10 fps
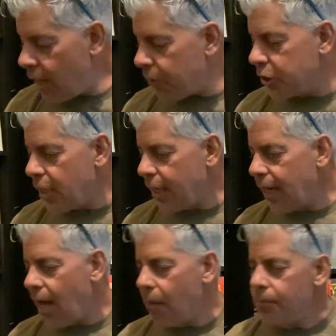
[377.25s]
with a second
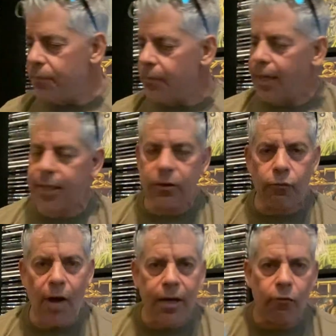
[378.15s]
album. I got the
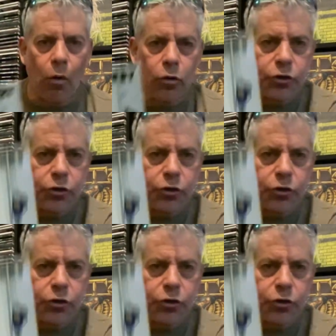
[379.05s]
Rock and Rolls